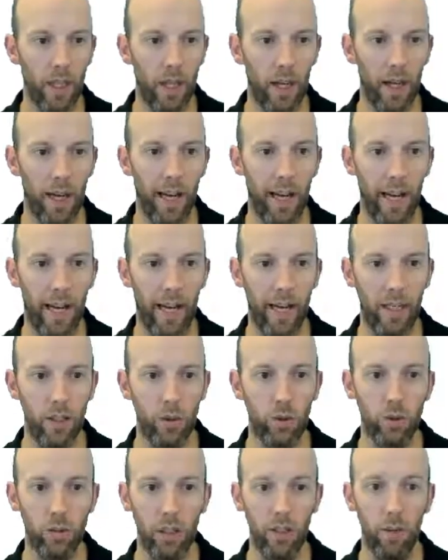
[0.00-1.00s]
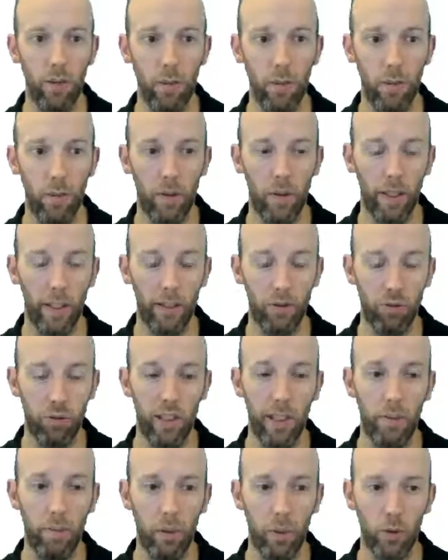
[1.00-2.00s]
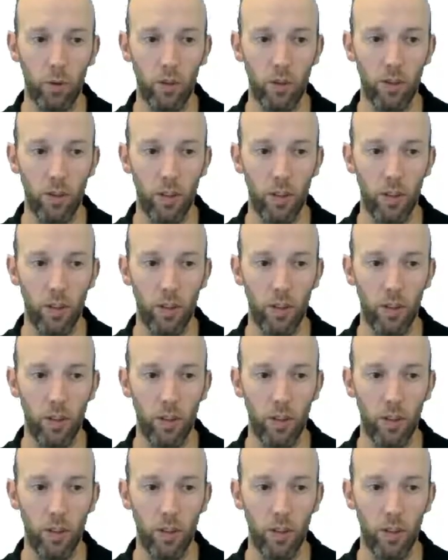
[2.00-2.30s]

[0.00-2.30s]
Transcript: And also, it's really important to